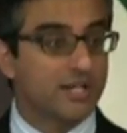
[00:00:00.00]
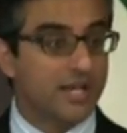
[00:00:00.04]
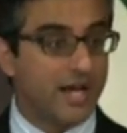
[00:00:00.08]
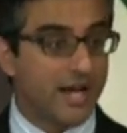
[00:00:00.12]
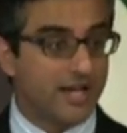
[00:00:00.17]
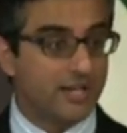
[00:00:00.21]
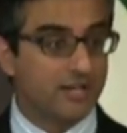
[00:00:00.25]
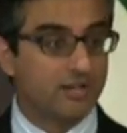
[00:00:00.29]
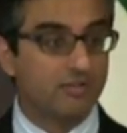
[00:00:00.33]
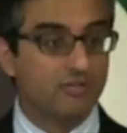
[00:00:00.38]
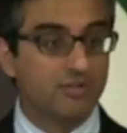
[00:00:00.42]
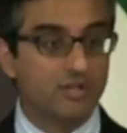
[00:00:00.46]

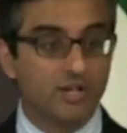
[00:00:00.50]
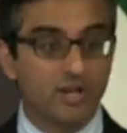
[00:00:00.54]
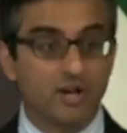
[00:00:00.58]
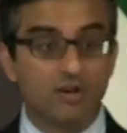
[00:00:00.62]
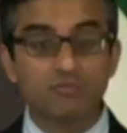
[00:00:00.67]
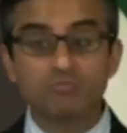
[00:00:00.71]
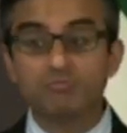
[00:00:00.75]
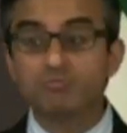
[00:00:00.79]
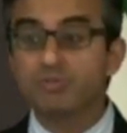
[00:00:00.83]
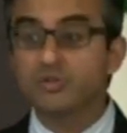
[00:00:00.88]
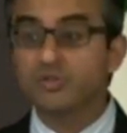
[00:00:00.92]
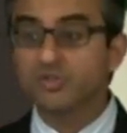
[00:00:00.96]
category
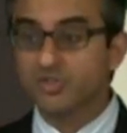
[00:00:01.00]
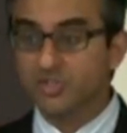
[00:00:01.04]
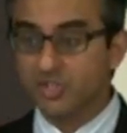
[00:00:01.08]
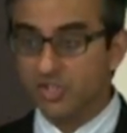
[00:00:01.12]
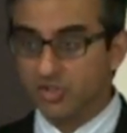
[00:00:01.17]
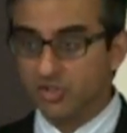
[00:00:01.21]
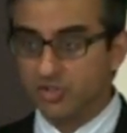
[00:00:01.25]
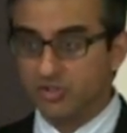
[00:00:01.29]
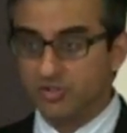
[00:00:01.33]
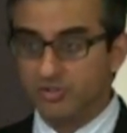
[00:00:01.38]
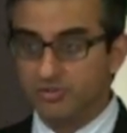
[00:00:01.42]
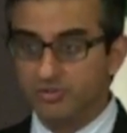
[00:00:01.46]
of
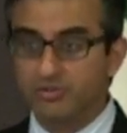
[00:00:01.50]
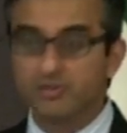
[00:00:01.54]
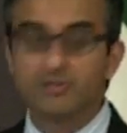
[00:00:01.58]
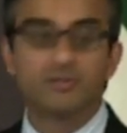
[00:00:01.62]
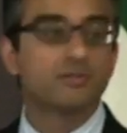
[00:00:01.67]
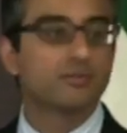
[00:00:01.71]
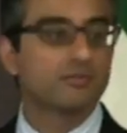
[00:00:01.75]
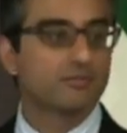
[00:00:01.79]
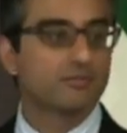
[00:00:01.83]
position,